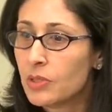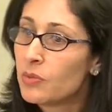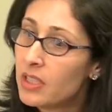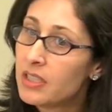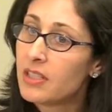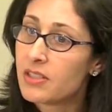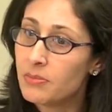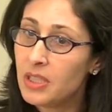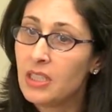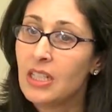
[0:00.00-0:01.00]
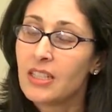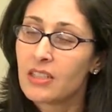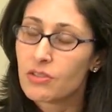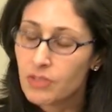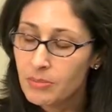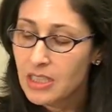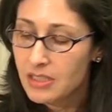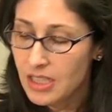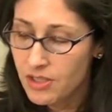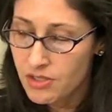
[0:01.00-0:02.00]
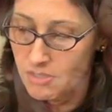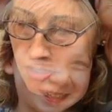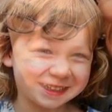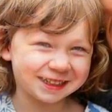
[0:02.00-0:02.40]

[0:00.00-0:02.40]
We really needed to be extremely intentional in